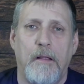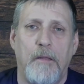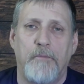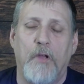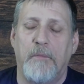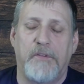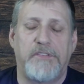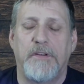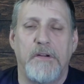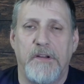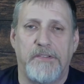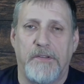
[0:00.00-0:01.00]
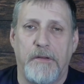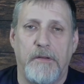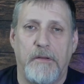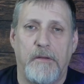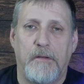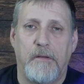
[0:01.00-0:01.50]
No, but
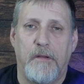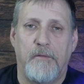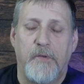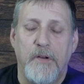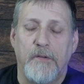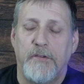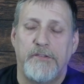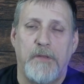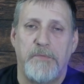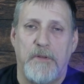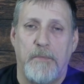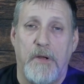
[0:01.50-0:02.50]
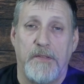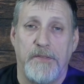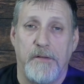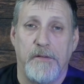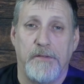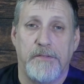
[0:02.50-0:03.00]
seriously, if we don't do something about
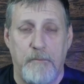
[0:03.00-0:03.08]
this,